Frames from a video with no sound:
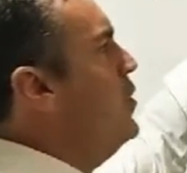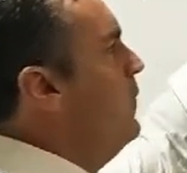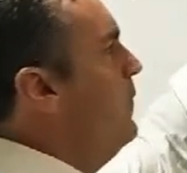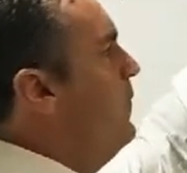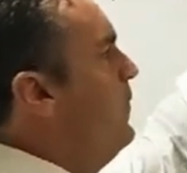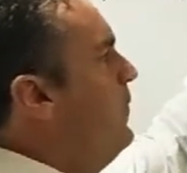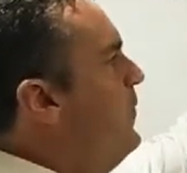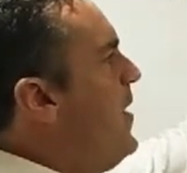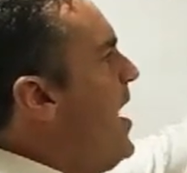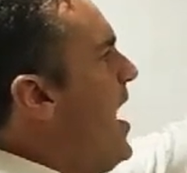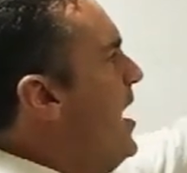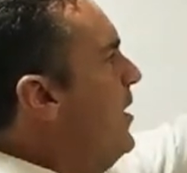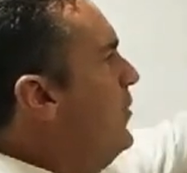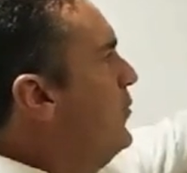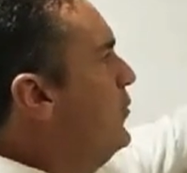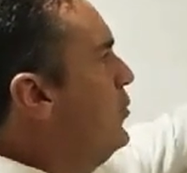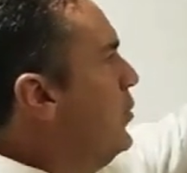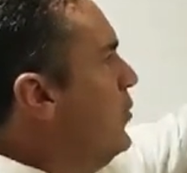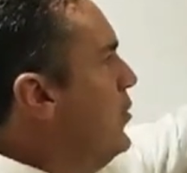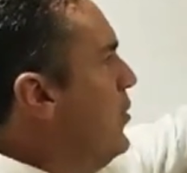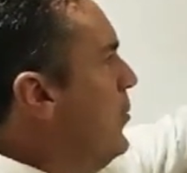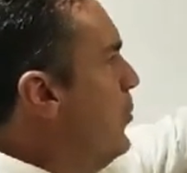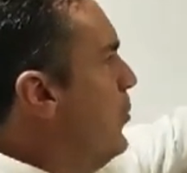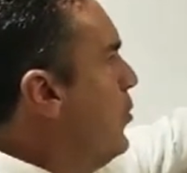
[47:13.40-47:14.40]
you
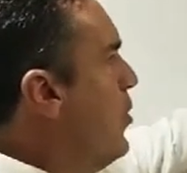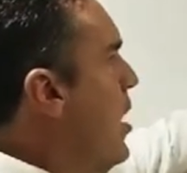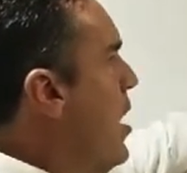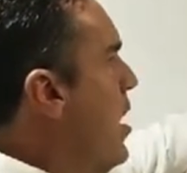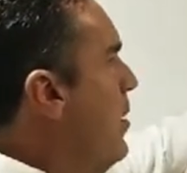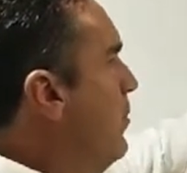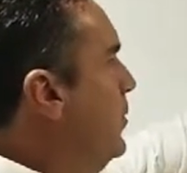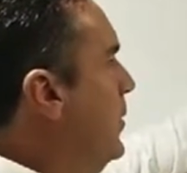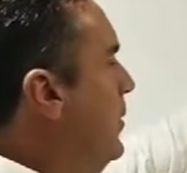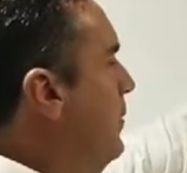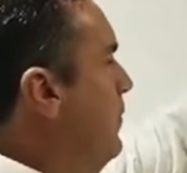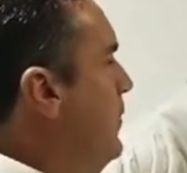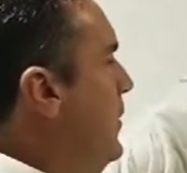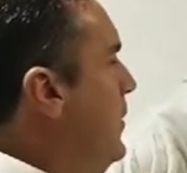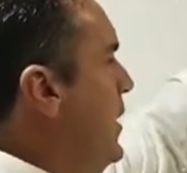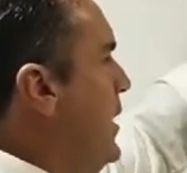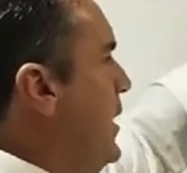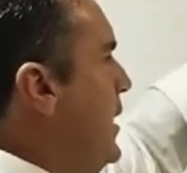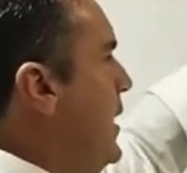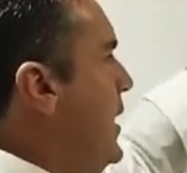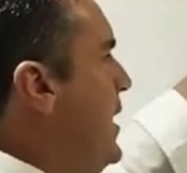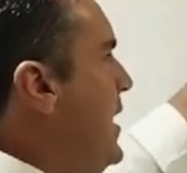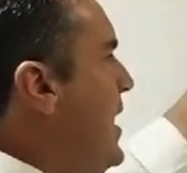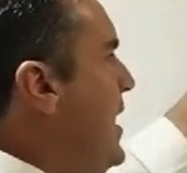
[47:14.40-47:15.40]
factor the problem,
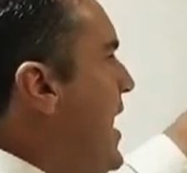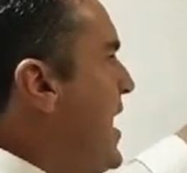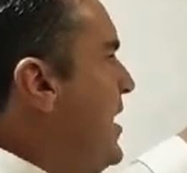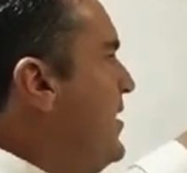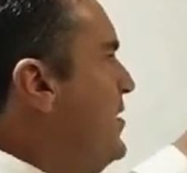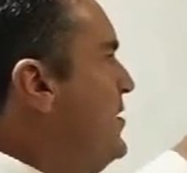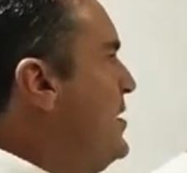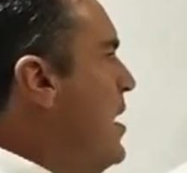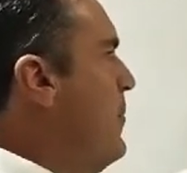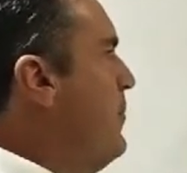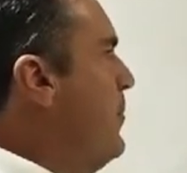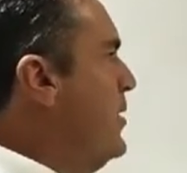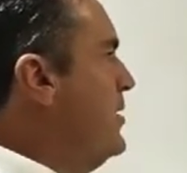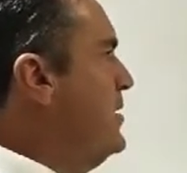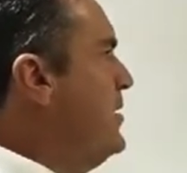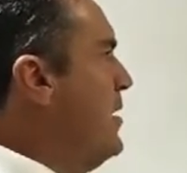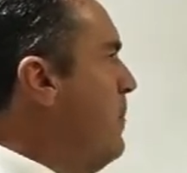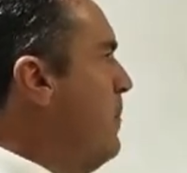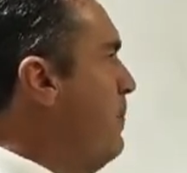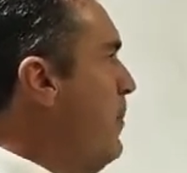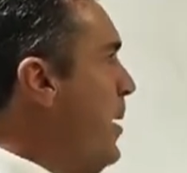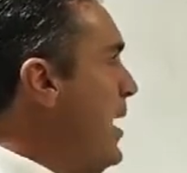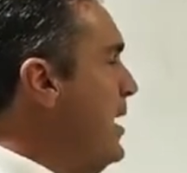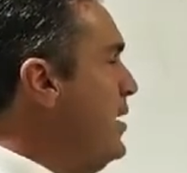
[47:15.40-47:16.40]
it ends up as
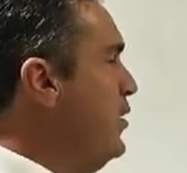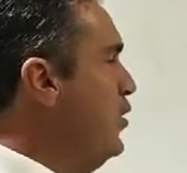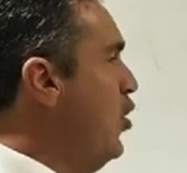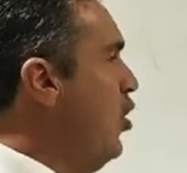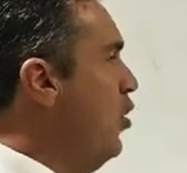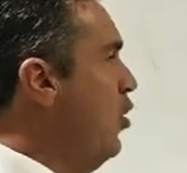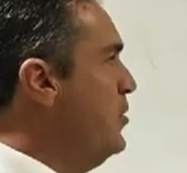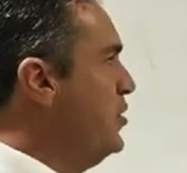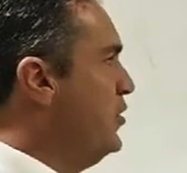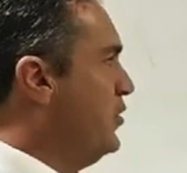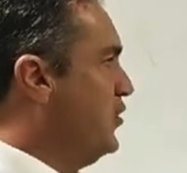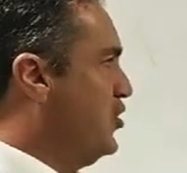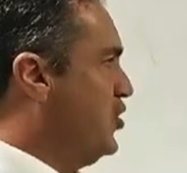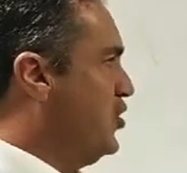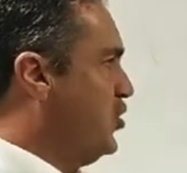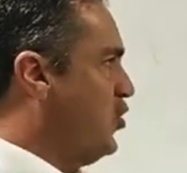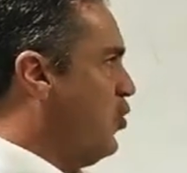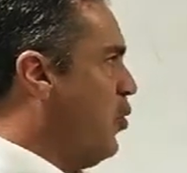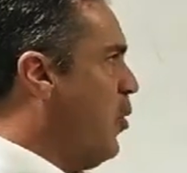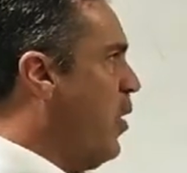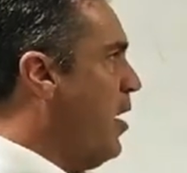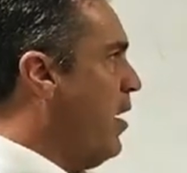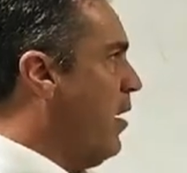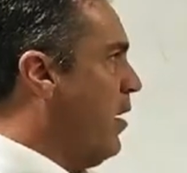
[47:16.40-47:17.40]
a binomial
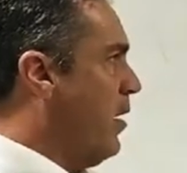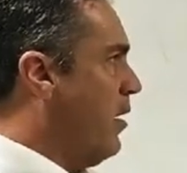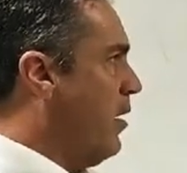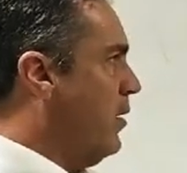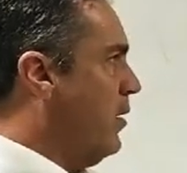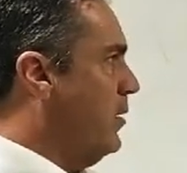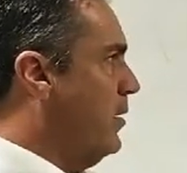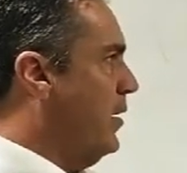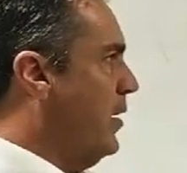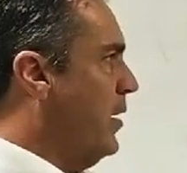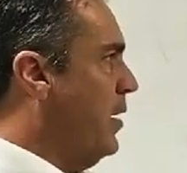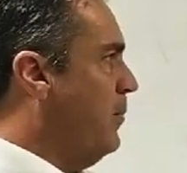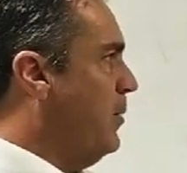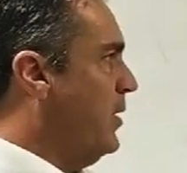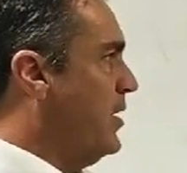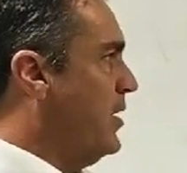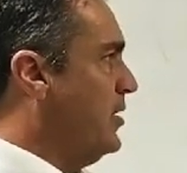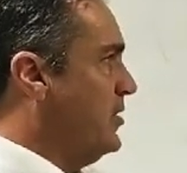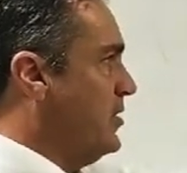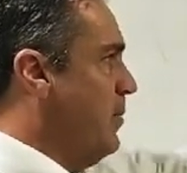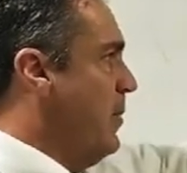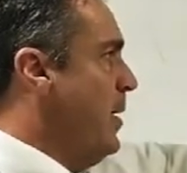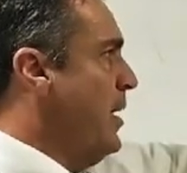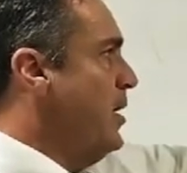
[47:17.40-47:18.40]
square
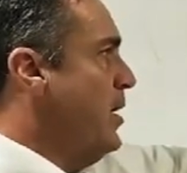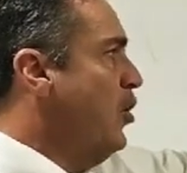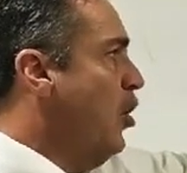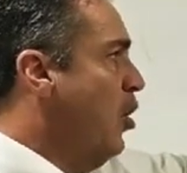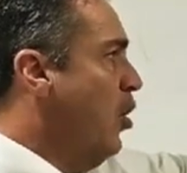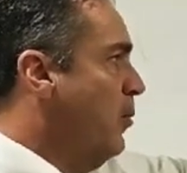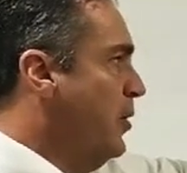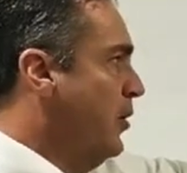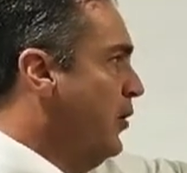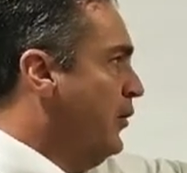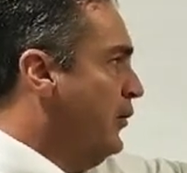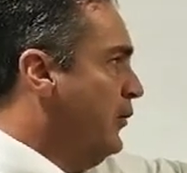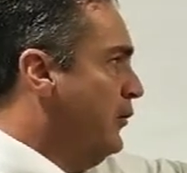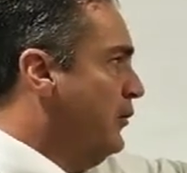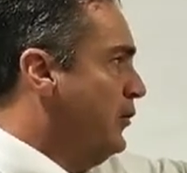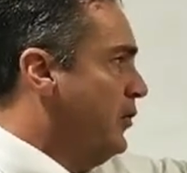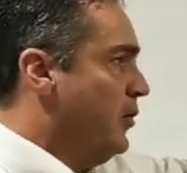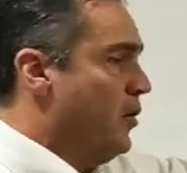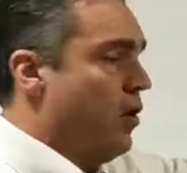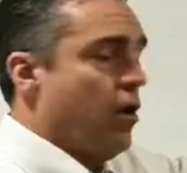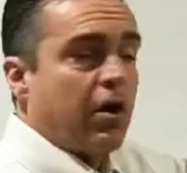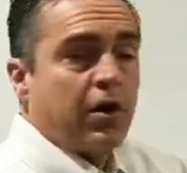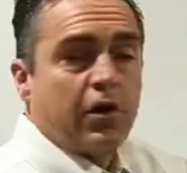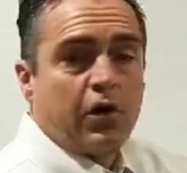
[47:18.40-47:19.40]
because the
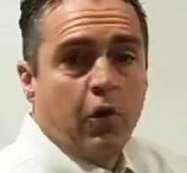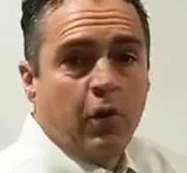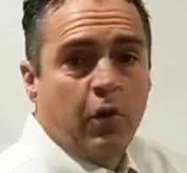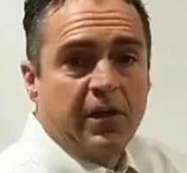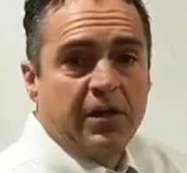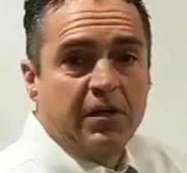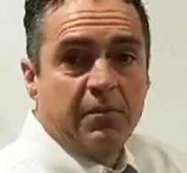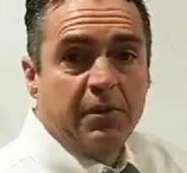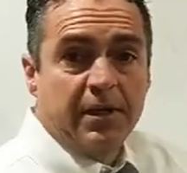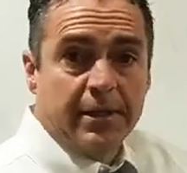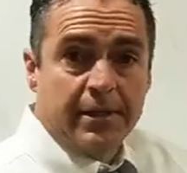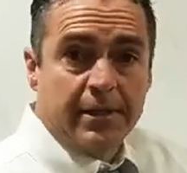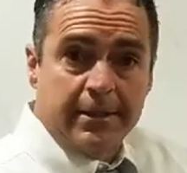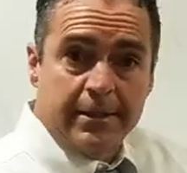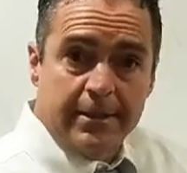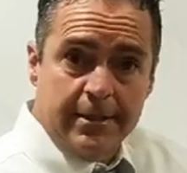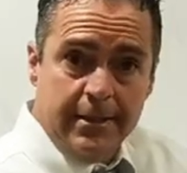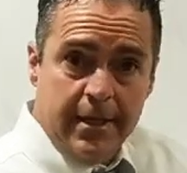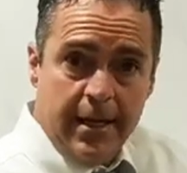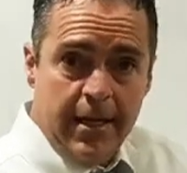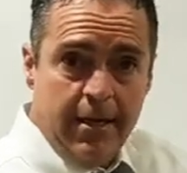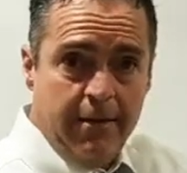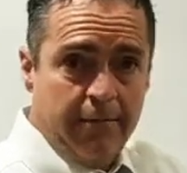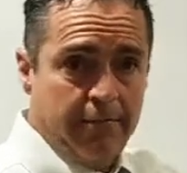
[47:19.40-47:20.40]
binomials are going to be the
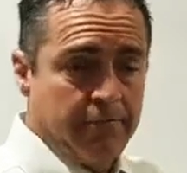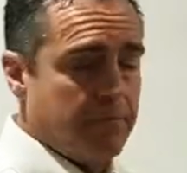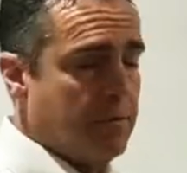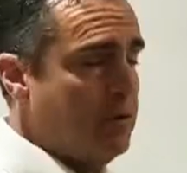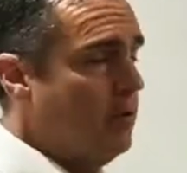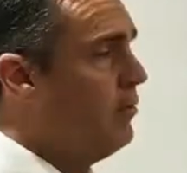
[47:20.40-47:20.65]
same.